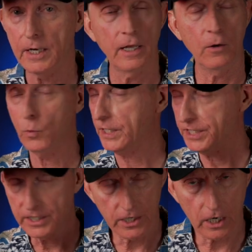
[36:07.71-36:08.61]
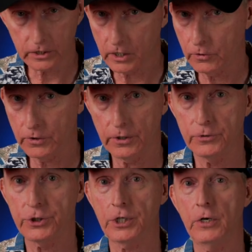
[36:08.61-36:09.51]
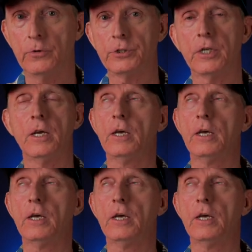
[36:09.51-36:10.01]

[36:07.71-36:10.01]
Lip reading: and we did not go to those shows.